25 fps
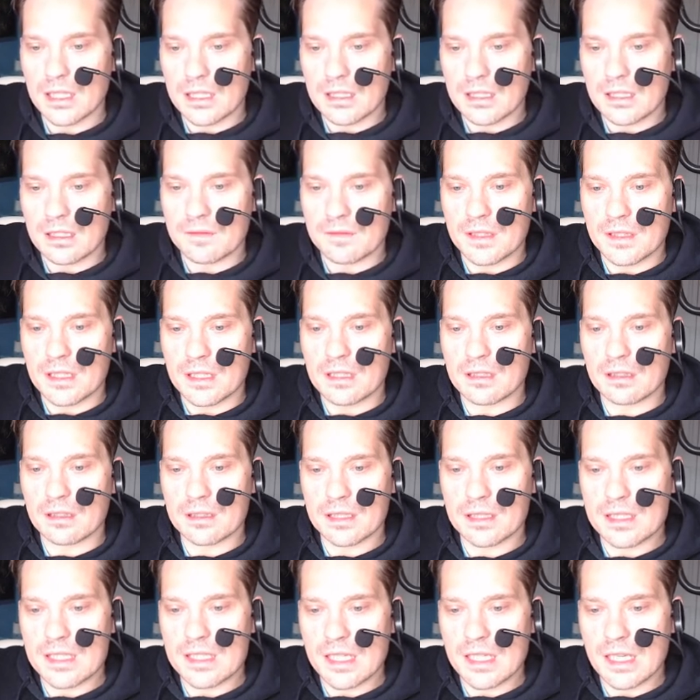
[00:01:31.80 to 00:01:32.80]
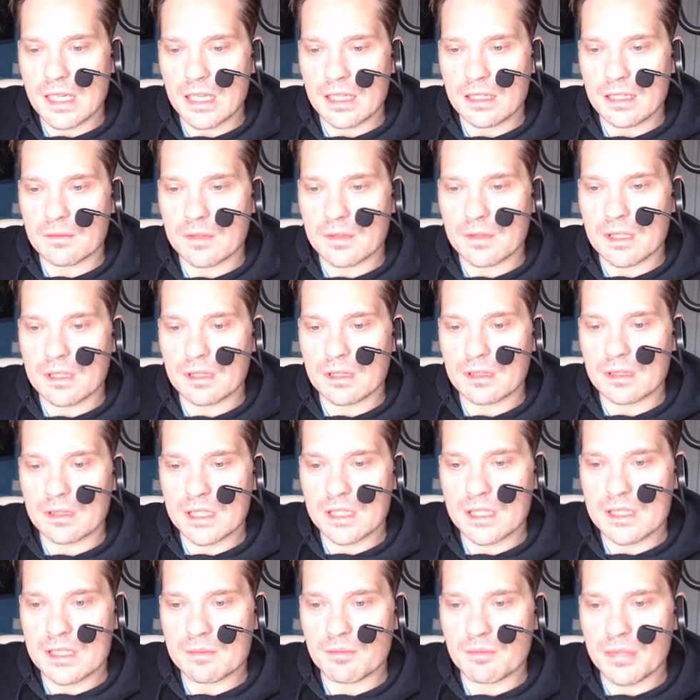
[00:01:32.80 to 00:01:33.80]
If we call this A and we call
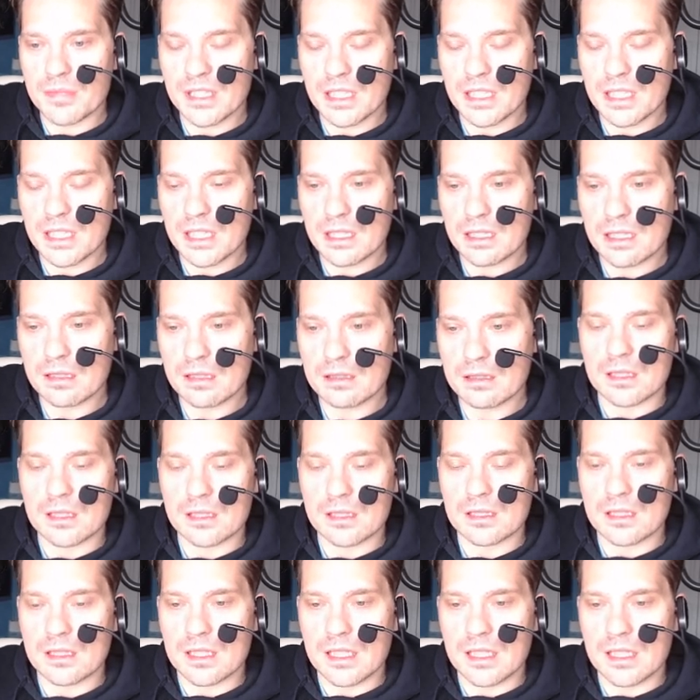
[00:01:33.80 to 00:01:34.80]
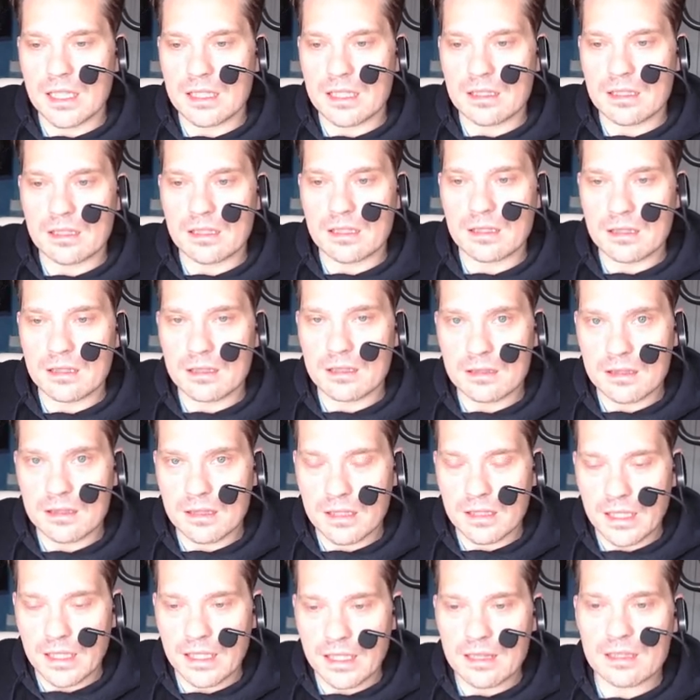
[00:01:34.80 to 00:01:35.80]
this B, then the
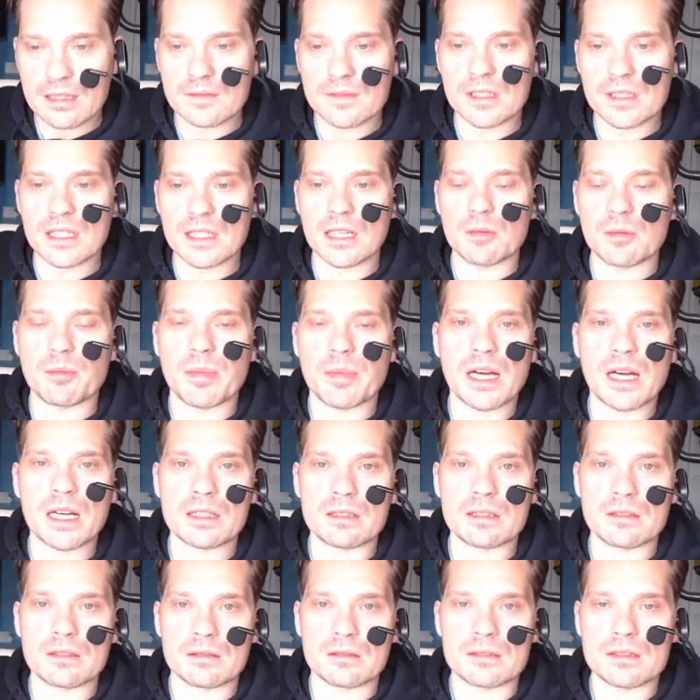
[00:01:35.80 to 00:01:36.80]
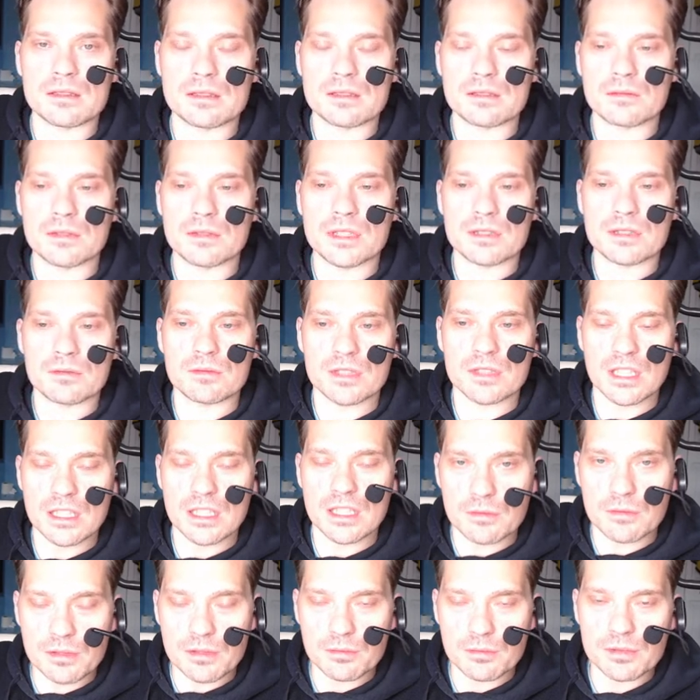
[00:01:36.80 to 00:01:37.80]
length of the hypotenuse, which here
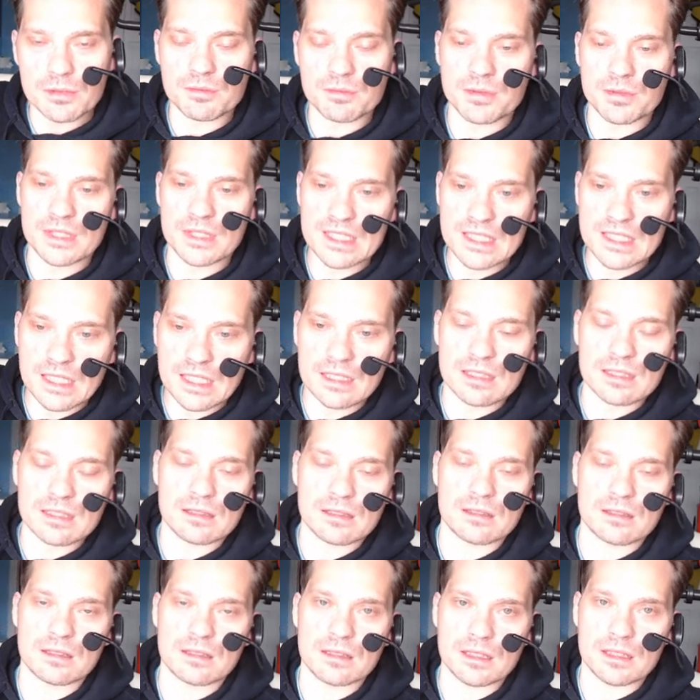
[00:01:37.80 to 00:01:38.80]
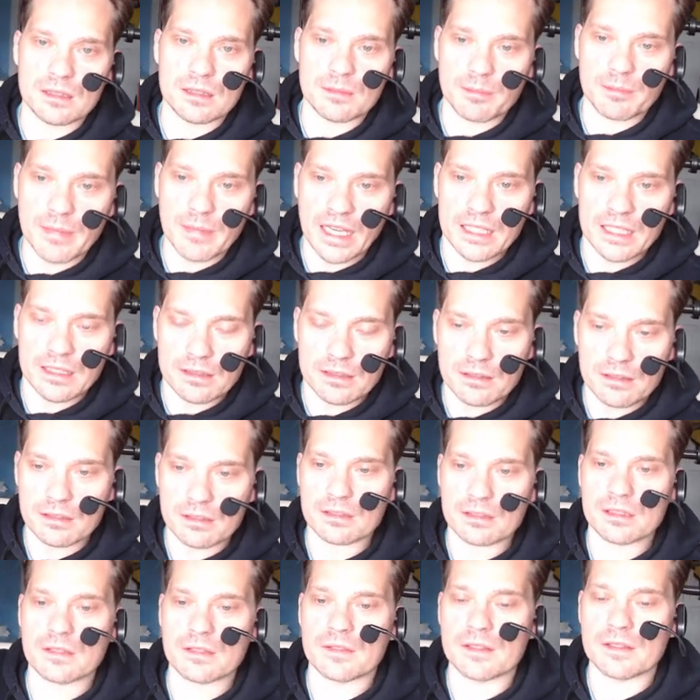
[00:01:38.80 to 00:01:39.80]
would represent the
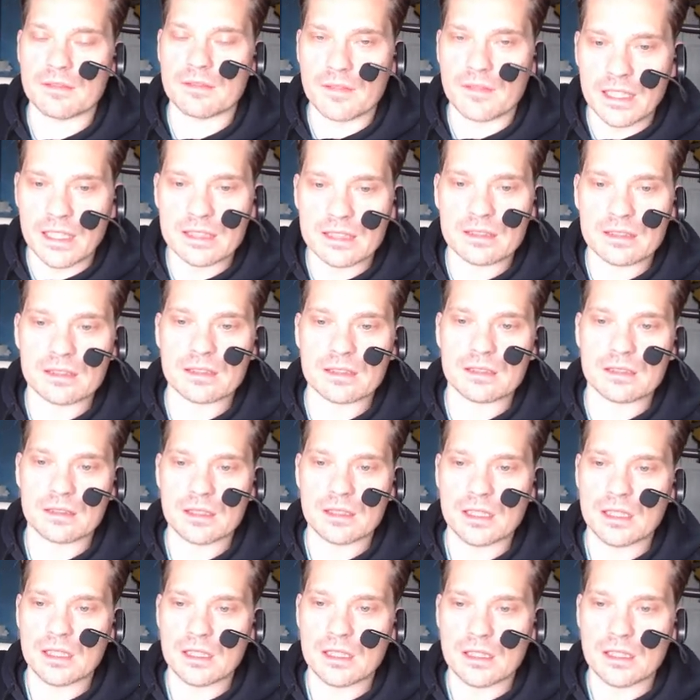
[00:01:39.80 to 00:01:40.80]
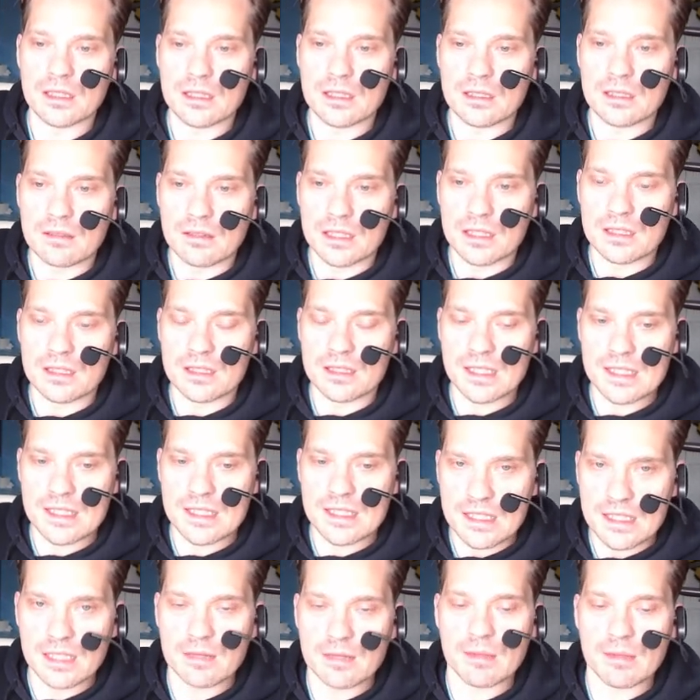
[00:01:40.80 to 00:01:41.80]
magnitude of the vector, right? They're the
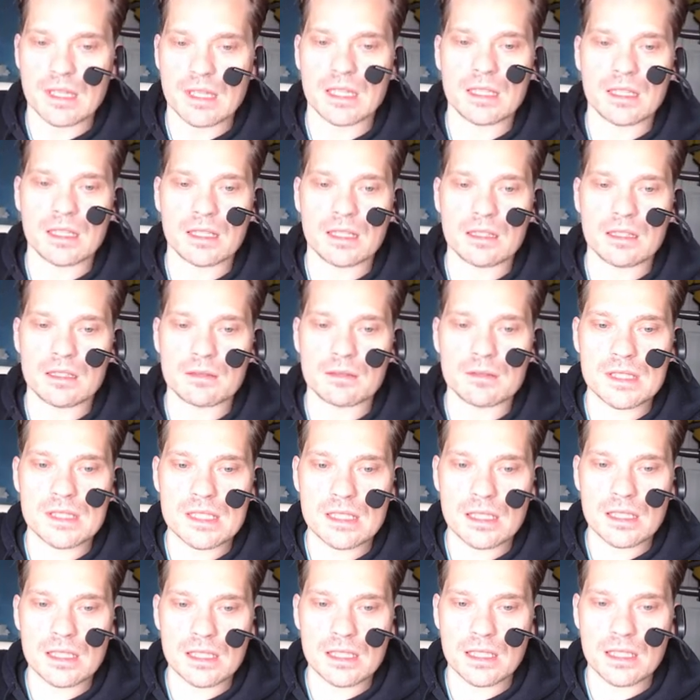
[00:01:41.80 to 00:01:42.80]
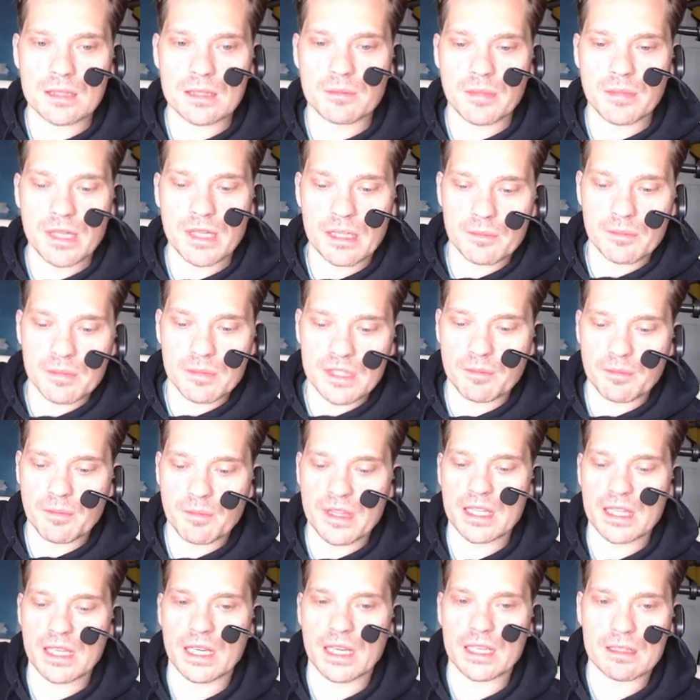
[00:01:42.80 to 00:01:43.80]
same thing. Here you would say that by the
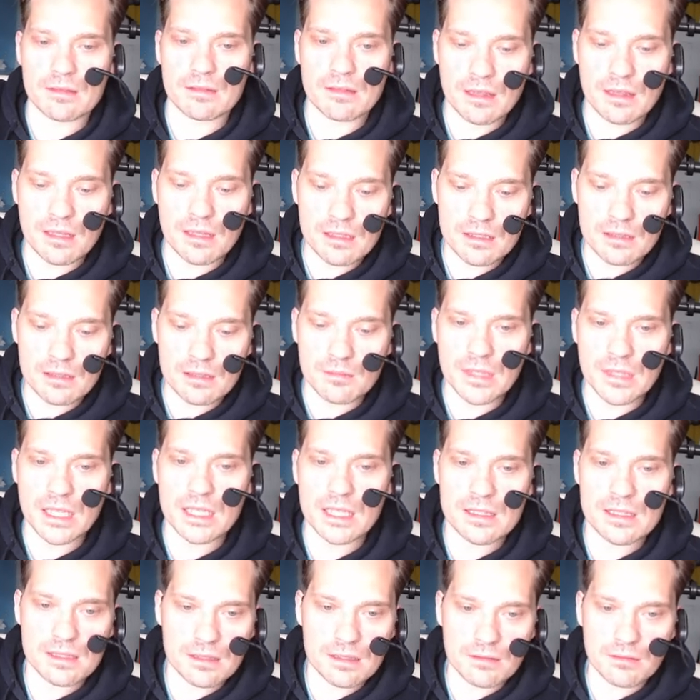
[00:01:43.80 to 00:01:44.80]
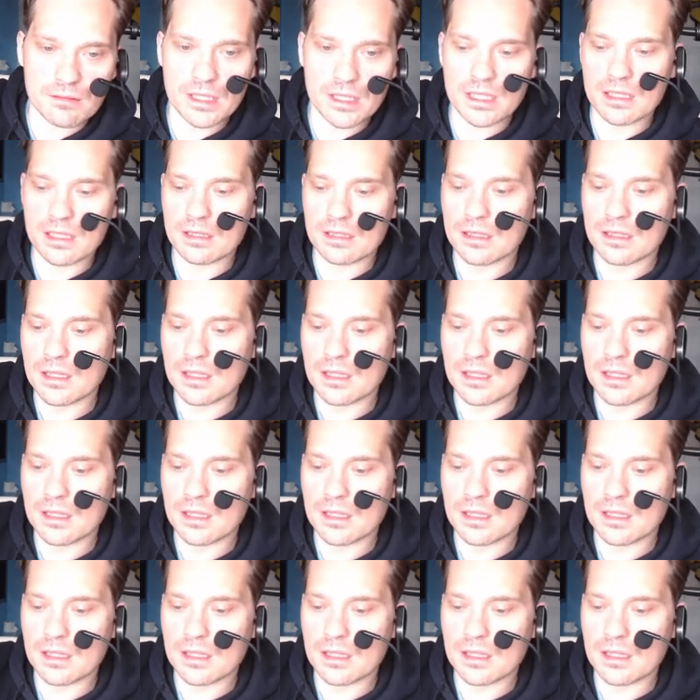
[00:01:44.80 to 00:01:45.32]
Pythagorean theorem, a squared